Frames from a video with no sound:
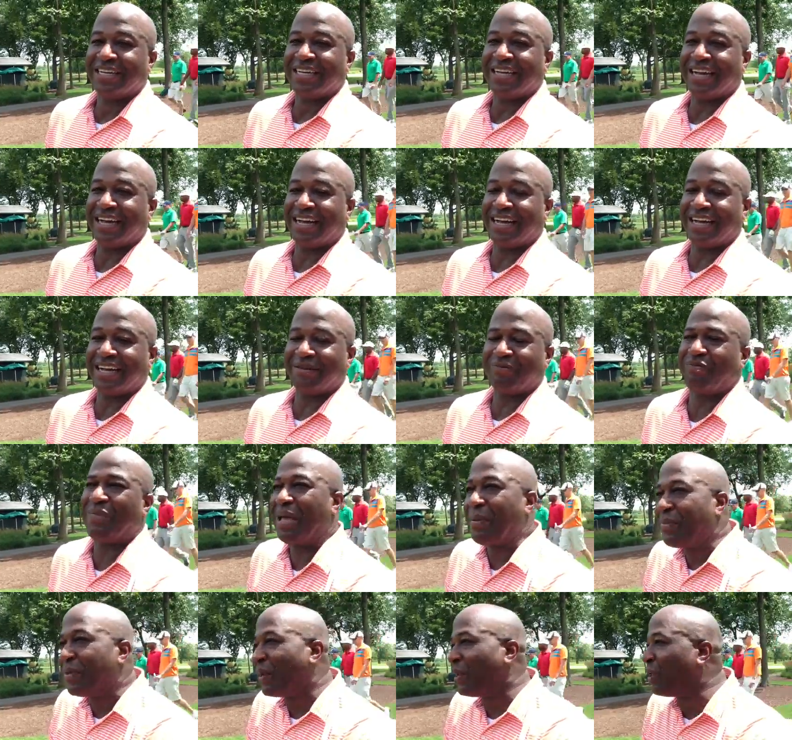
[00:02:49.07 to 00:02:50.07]
Uh,
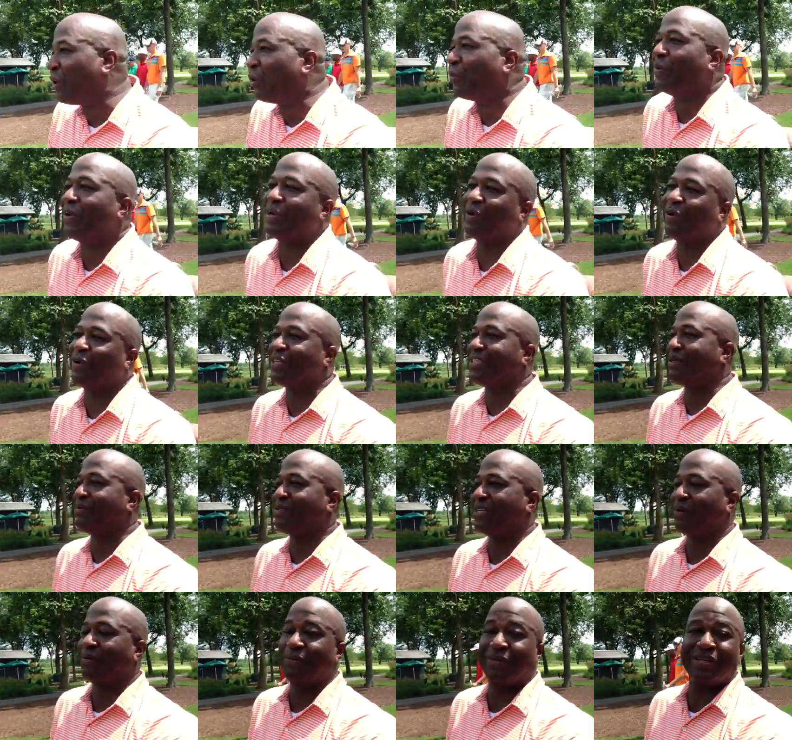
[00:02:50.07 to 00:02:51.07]
maybe a little bit early
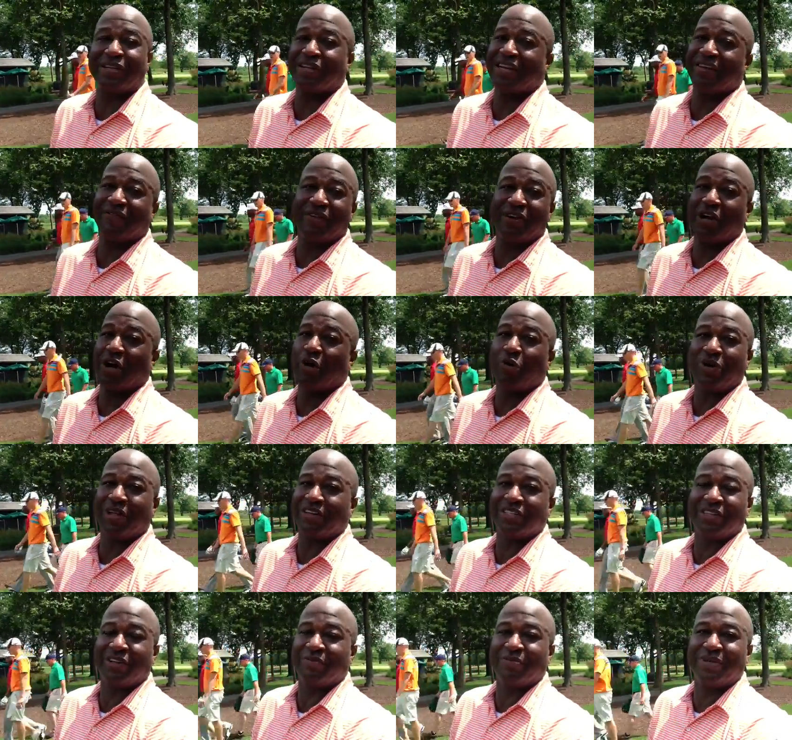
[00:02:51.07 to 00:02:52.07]
September, but you never know.
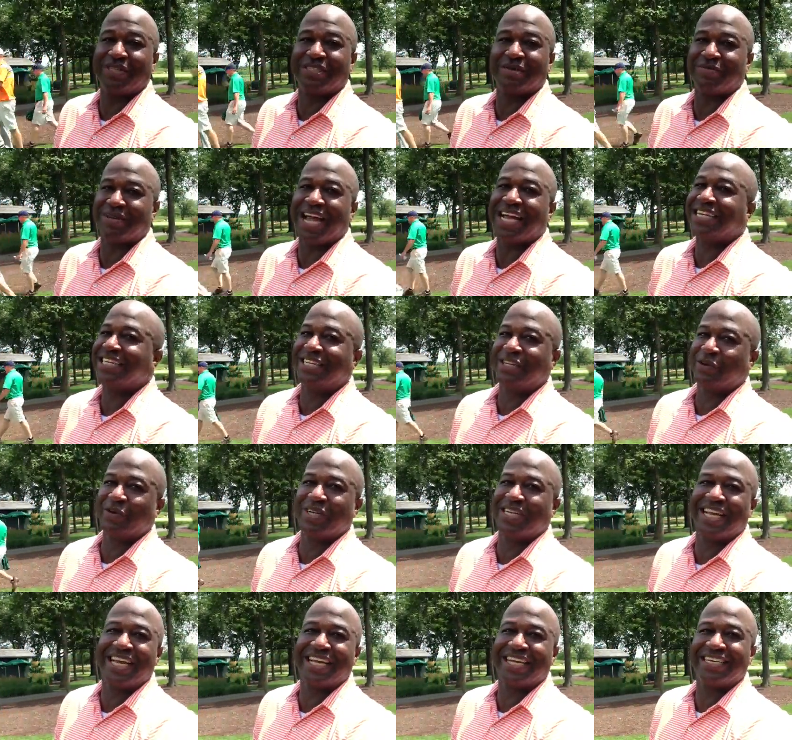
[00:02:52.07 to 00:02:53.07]
There, there have been some 90
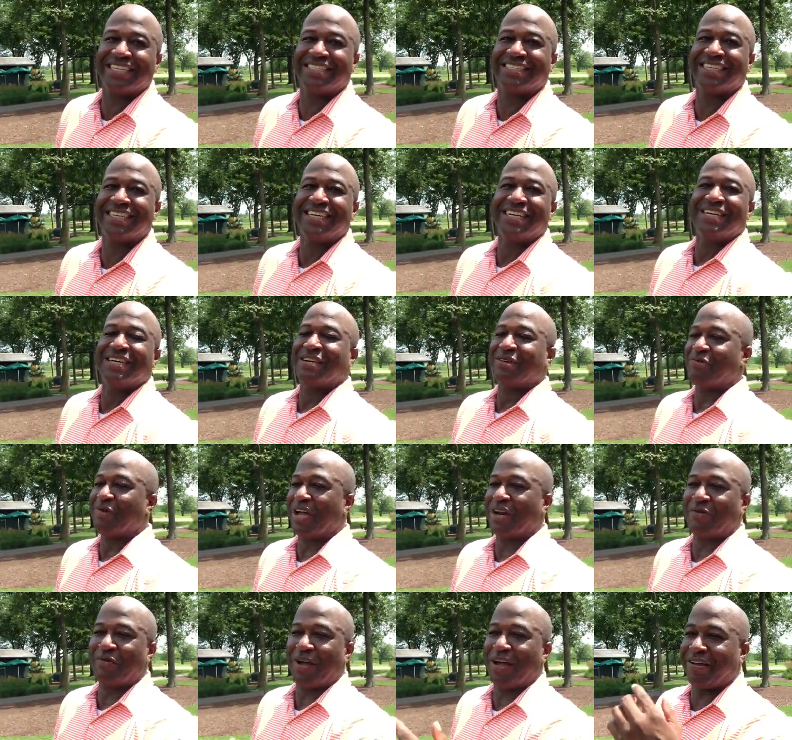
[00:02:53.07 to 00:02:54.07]
degree days
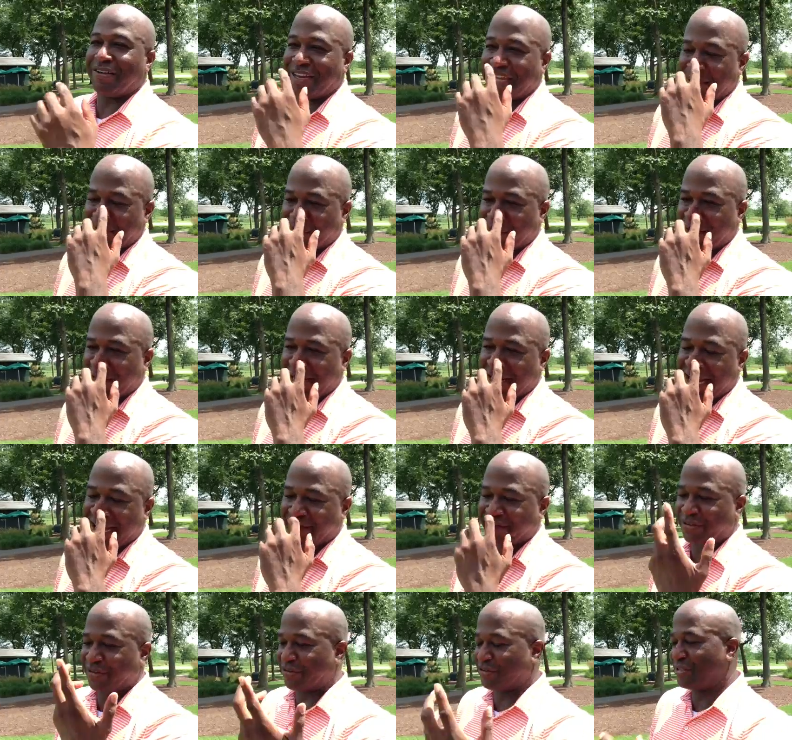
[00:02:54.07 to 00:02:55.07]
right around Labor Day and
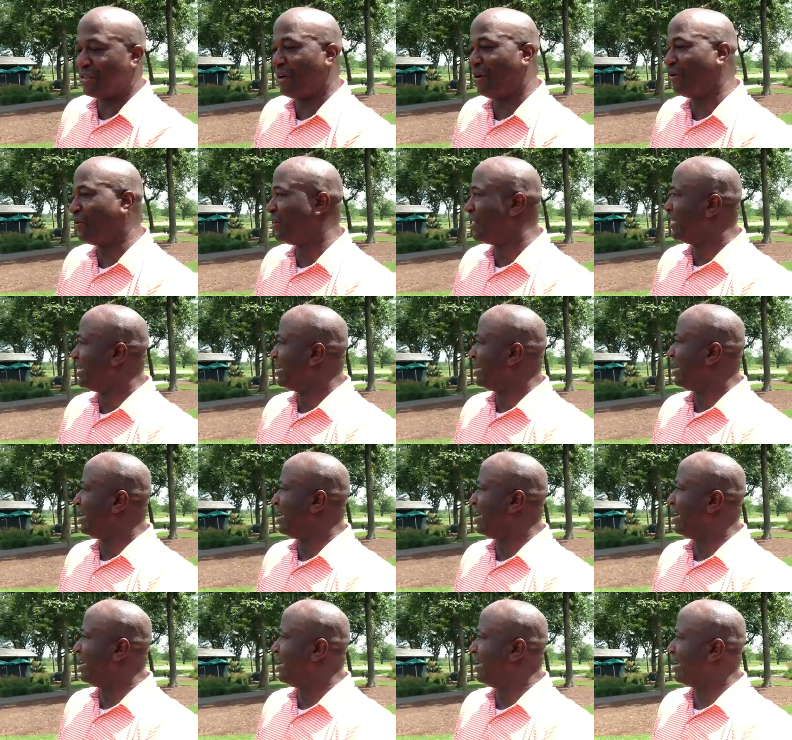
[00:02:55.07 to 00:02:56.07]
after, so
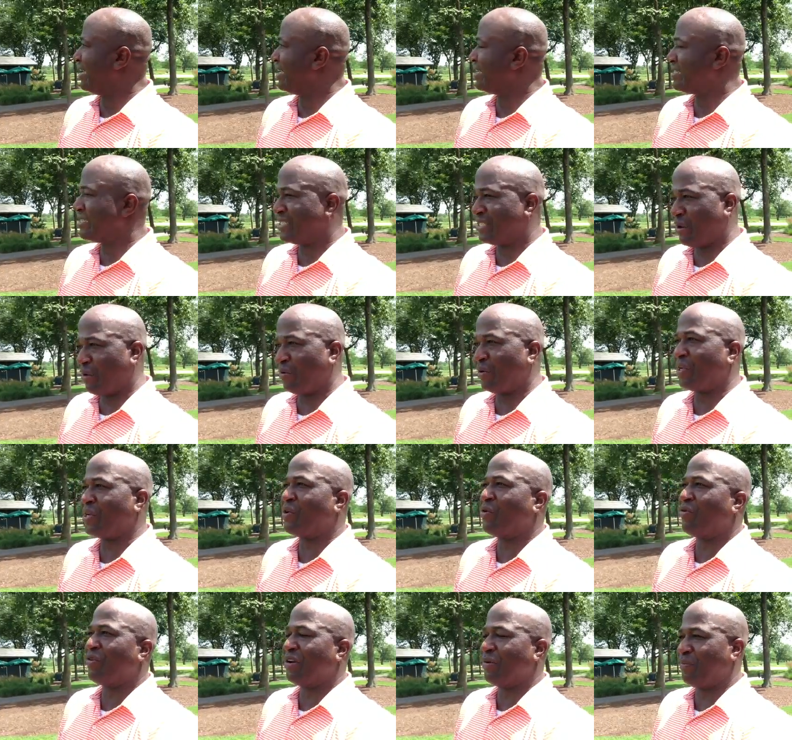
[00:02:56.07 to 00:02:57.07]
uh, it's certainly
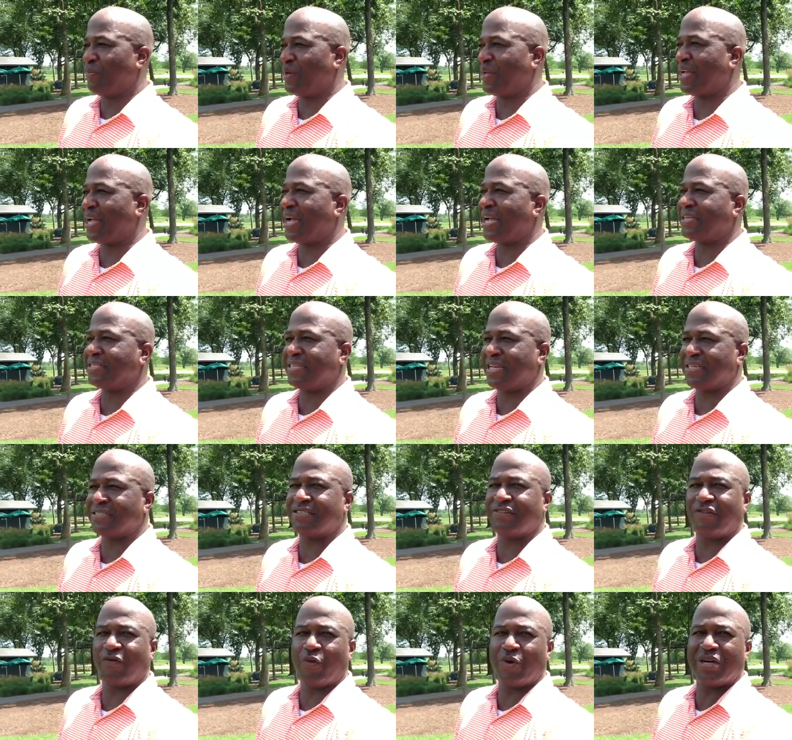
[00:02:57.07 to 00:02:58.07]
going to be a
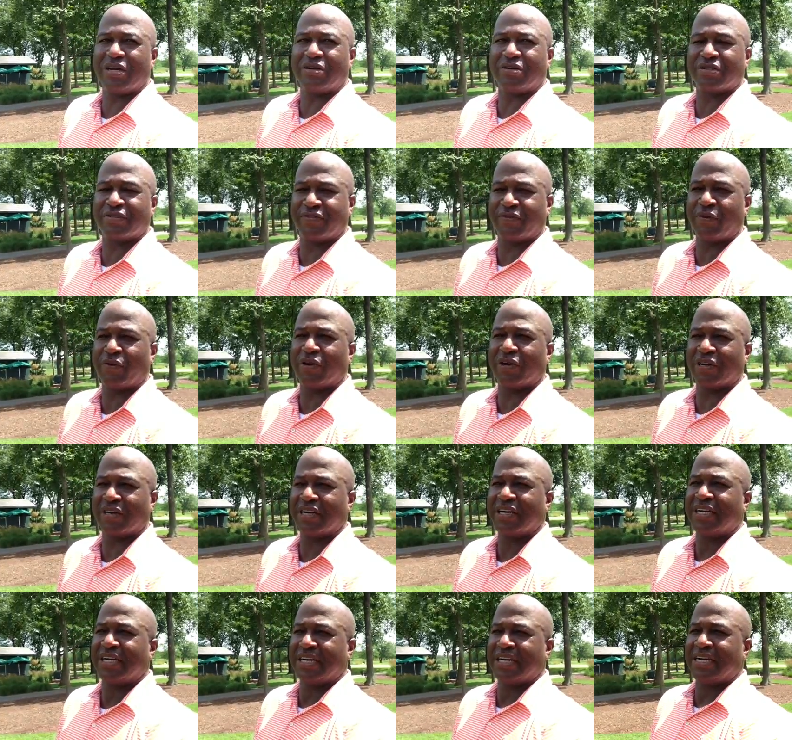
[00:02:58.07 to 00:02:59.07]
test of wills for
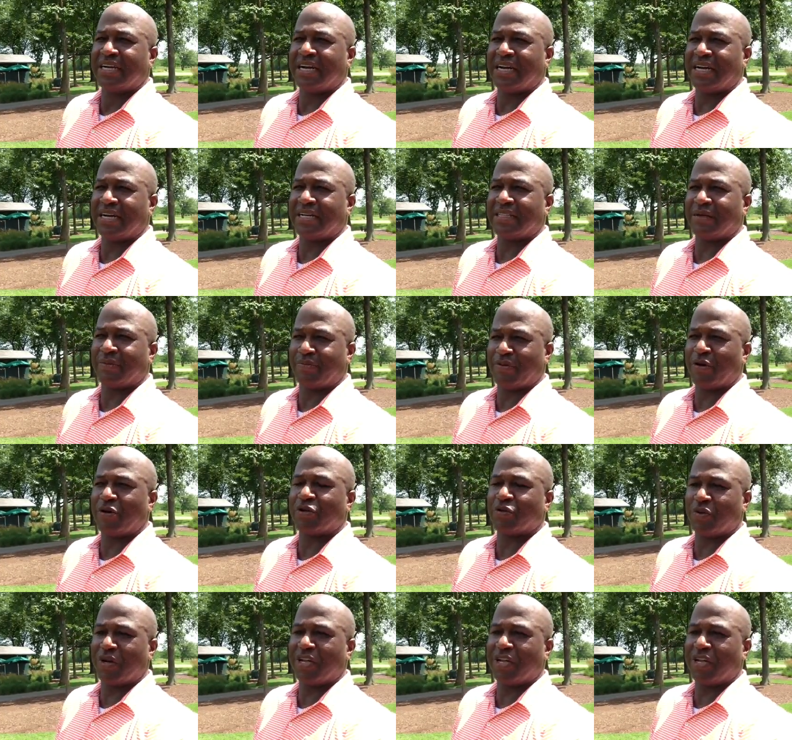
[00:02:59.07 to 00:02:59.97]
uh, the pros